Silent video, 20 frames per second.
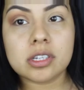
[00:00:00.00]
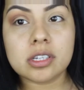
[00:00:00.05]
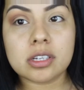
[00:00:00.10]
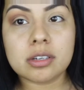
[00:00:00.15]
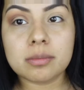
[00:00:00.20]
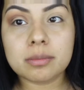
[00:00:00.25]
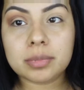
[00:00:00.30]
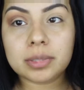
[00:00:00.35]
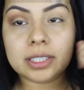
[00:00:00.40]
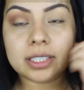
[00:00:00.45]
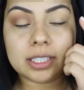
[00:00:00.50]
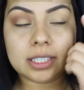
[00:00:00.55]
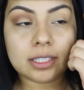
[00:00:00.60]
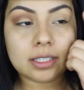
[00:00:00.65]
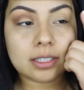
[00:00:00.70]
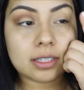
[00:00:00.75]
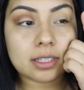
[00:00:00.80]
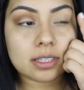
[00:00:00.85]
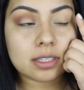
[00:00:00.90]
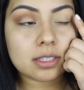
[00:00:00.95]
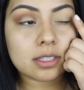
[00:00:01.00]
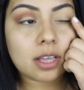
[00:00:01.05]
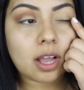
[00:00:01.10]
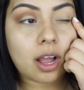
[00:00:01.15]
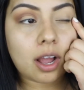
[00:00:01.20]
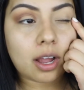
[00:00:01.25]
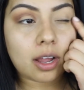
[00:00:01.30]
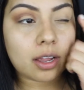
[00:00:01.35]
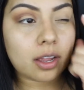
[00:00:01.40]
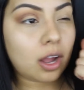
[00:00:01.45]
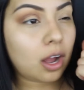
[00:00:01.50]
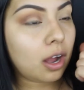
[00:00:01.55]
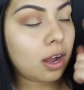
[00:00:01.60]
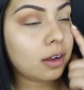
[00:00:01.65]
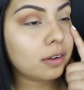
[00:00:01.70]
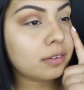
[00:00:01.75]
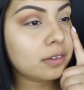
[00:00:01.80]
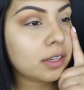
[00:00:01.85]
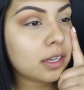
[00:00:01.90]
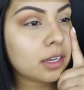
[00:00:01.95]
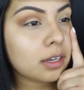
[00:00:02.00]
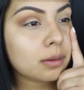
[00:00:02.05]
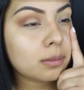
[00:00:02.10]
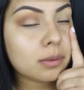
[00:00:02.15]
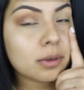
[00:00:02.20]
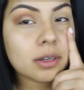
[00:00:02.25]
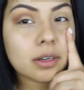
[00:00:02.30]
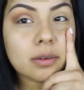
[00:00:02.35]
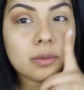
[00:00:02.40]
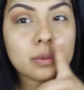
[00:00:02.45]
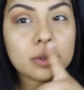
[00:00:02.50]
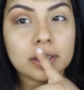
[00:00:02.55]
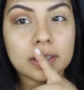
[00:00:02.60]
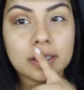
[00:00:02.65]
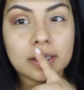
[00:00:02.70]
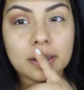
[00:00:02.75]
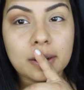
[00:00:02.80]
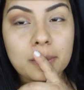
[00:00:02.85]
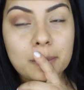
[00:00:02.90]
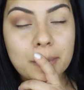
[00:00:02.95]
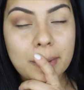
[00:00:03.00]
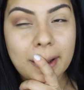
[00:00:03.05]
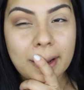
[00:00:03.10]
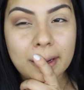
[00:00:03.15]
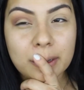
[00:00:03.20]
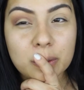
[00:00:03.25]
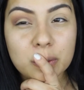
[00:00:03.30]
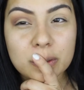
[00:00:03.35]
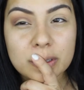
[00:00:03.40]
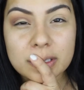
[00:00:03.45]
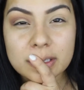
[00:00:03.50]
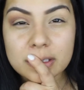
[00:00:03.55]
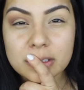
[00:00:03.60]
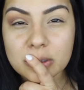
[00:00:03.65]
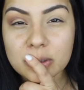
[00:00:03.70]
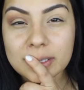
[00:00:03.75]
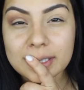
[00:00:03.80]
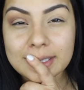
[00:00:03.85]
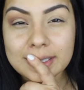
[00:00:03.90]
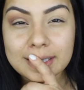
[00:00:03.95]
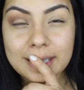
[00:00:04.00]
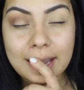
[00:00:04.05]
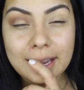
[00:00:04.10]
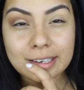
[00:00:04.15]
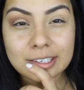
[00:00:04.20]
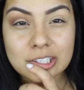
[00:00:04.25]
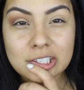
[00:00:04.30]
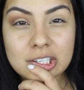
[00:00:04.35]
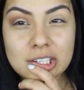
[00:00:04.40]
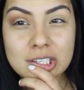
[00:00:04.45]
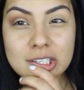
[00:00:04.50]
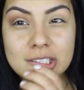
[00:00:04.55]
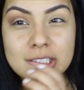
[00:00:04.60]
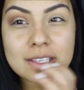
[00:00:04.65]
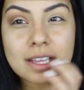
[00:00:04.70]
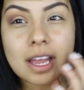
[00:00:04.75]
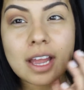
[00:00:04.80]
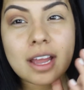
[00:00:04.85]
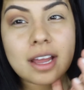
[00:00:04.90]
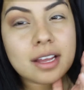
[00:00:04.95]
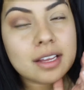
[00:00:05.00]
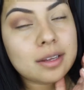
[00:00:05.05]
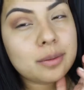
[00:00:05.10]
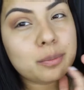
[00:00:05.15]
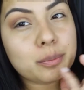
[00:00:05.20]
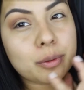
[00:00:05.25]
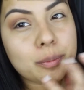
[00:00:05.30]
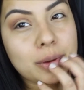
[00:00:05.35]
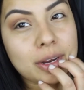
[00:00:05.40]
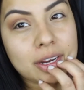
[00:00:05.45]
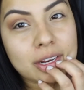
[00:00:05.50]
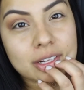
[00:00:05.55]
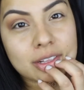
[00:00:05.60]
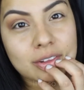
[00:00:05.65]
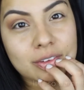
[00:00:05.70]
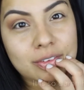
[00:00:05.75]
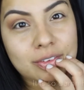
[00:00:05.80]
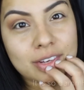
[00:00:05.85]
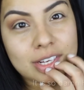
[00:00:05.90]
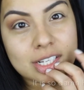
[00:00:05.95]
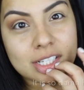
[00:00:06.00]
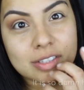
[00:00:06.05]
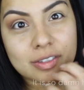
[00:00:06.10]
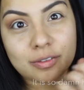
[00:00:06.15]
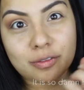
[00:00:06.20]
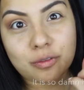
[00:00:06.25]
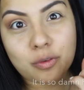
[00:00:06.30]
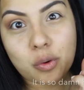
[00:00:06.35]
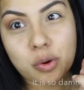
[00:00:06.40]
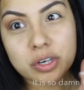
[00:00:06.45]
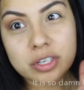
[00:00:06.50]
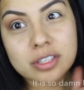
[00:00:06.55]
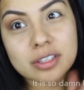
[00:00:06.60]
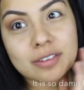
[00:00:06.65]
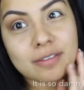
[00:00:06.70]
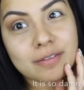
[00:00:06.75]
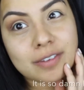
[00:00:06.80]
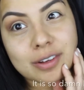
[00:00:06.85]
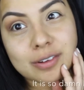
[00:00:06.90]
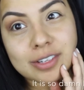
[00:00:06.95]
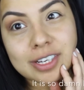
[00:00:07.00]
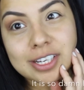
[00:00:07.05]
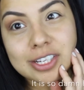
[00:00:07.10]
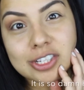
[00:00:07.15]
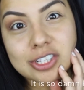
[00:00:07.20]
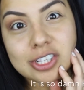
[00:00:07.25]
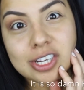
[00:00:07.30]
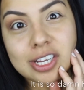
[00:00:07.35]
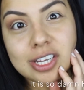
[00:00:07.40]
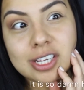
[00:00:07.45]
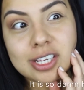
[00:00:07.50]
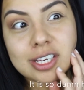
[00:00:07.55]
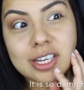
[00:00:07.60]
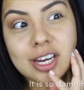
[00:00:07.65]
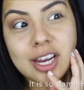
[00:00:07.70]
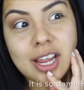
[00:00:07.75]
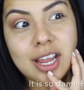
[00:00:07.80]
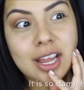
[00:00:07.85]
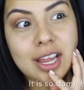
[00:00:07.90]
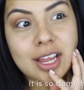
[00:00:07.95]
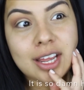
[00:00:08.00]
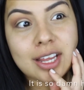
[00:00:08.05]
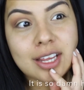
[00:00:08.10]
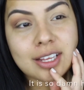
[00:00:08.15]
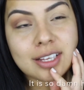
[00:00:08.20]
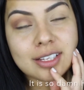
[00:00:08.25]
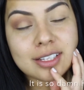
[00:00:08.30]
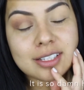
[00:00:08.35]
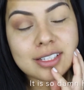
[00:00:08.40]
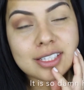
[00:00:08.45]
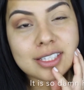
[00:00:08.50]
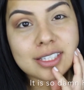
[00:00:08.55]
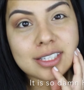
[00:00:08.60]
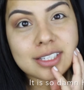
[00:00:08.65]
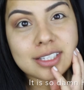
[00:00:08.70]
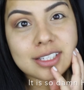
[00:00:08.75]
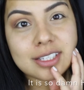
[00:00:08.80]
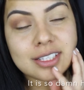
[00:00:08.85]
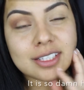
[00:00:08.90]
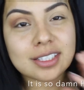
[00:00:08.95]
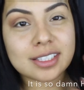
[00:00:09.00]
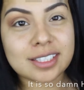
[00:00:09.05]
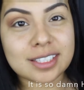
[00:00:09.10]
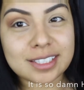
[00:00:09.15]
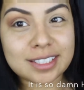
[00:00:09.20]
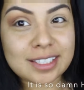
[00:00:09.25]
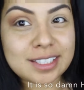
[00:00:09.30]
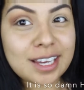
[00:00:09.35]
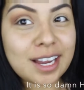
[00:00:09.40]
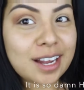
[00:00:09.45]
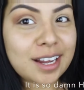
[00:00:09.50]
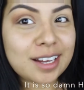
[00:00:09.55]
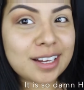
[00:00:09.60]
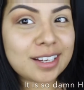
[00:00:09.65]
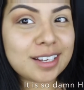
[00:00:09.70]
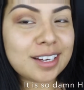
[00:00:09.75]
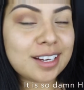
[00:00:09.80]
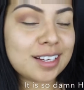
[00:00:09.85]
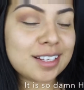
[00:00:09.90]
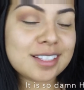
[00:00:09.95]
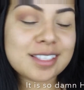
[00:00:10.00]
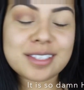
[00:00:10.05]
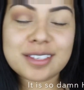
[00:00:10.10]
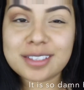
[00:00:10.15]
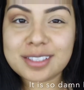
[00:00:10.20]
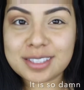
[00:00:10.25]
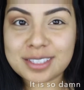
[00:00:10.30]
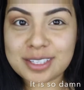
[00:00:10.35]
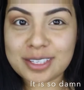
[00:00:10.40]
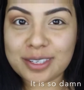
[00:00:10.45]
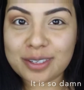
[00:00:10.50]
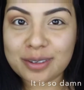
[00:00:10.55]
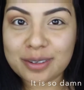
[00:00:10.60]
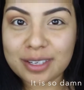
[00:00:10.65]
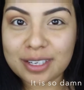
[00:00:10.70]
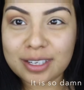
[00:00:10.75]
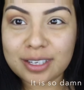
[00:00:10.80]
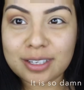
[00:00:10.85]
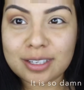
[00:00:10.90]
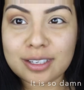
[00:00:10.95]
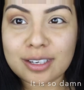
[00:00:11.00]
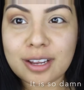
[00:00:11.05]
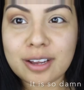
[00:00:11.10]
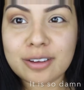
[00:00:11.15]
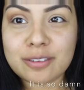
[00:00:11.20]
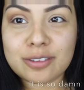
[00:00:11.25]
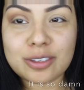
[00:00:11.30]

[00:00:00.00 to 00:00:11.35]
to complete this eye off camera. We're going to come back with doing lashes, preparing the face for some foundation, and yeah. So I'll see you in a